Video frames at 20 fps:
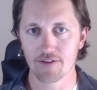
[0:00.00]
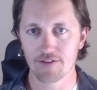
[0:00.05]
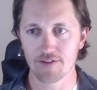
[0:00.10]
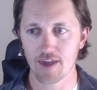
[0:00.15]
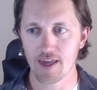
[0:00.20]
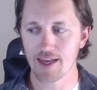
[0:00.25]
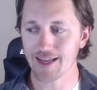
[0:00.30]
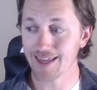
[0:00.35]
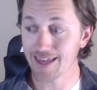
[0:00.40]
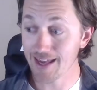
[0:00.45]

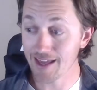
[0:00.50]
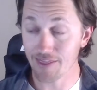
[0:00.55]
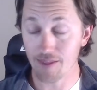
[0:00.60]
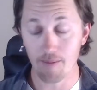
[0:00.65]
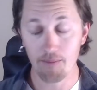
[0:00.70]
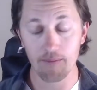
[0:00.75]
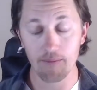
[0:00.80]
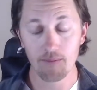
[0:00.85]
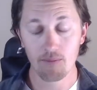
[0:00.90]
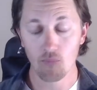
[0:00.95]
And
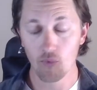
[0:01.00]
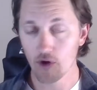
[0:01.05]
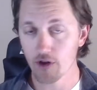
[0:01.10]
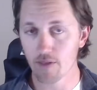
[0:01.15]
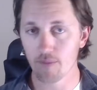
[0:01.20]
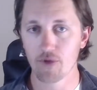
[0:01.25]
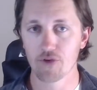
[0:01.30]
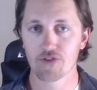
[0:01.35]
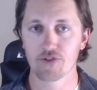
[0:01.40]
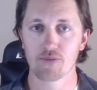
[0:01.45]
again, one of the
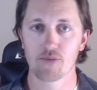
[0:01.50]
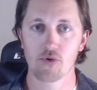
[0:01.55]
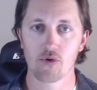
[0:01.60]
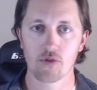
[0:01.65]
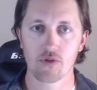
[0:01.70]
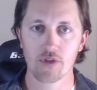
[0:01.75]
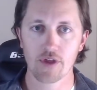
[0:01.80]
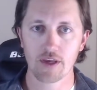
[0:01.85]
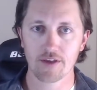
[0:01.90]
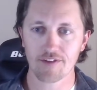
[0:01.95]
most important
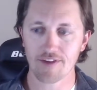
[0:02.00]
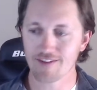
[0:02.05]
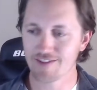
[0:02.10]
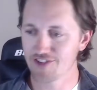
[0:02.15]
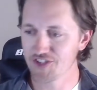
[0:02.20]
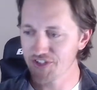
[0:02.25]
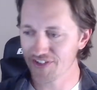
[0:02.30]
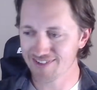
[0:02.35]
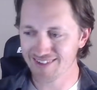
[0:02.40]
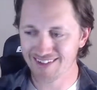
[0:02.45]
things is
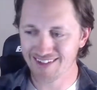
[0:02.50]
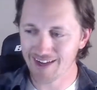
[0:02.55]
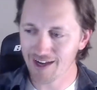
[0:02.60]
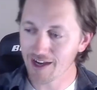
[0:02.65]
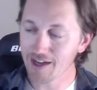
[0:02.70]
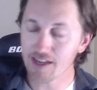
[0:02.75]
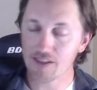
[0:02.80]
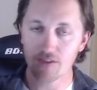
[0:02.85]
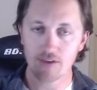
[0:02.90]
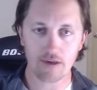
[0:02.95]
just
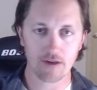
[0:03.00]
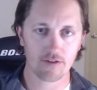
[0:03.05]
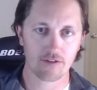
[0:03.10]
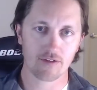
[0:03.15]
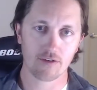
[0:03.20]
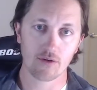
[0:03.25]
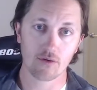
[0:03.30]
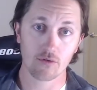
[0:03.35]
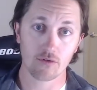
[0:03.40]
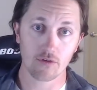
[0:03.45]
cutting the
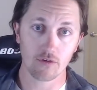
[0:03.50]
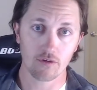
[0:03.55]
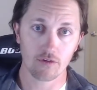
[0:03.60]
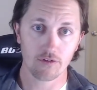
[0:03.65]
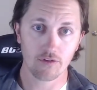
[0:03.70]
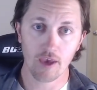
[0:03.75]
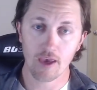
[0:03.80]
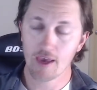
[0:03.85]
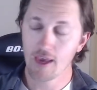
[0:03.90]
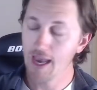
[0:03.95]
excuses
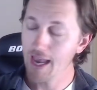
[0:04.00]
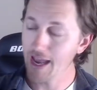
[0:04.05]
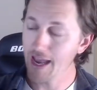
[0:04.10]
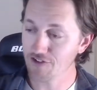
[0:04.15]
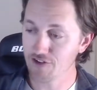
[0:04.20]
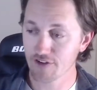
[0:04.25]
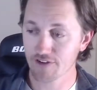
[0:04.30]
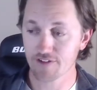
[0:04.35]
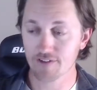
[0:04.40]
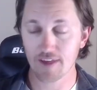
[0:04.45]
and
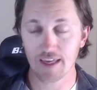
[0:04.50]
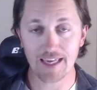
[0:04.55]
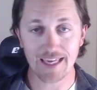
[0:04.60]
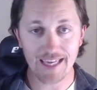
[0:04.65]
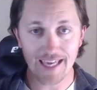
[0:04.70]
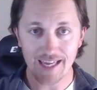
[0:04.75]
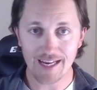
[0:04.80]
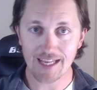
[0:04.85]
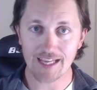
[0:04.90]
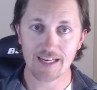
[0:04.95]
just
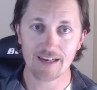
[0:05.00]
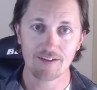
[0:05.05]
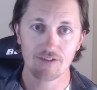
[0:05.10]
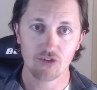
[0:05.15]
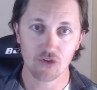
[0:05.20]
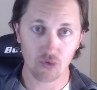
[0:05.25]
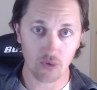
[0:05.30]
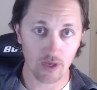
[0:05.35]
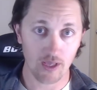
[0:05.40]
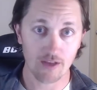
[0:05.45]
getting
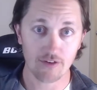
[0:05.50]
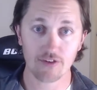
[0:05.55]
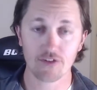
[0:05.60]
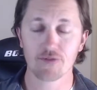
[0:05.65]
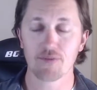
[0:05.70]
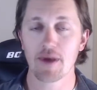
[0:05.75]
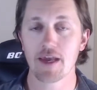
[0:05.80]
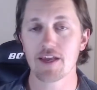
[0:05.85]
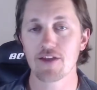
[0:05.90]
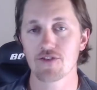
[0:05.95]
to it and just
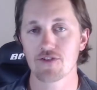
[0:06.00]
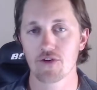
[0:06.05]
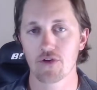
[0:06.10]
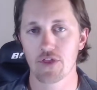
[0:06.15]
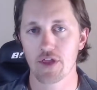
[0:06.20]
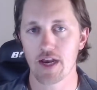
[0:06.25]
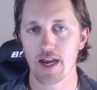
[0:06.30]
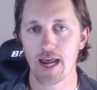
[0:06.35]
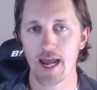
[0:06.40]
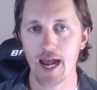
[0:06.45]
making sure that
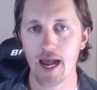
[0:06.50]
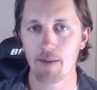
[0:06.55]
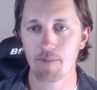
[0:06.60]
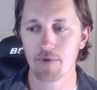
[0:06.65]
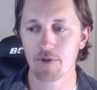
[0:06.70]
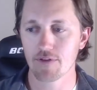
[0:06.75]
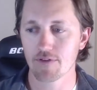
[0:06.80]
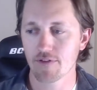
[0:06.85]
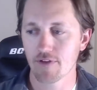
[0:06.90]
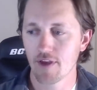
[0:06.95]
it
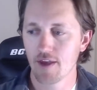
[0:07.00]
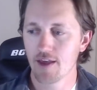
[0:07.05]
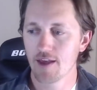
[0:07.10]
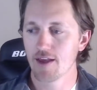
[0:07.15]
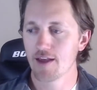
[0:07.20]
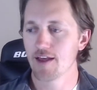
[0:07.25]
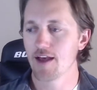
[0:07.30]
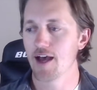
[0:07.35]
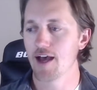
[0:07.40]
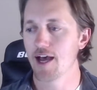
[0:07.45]
happens.
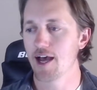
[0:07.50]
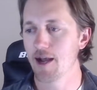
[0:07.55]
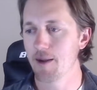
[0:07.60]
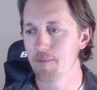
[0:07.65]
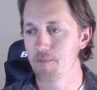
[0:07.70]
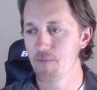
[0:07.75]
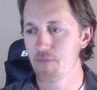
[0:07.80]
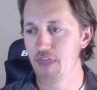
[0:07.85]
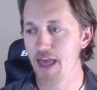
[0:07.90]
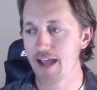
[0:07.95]

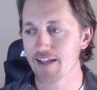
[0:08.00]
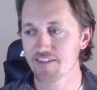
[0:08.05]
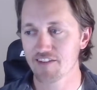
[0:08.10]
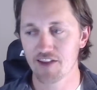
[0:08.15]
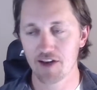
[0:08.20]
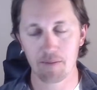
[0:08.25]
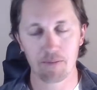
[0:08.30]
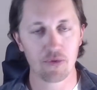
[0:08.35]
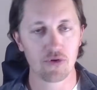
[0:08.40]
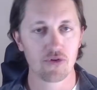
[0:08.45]
That's going
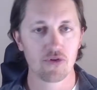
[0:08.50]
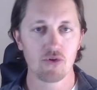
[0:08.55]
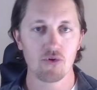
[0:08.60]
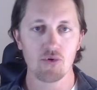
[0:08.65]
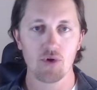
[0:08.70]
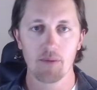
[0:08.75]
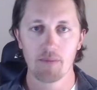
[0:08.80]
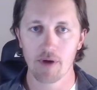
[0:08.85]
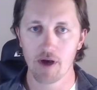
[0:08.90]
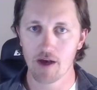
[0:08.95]
to put you
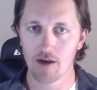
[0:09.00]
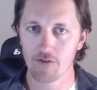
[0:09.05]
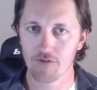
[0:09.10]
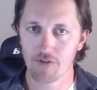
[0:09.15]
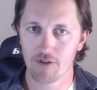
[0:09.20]
above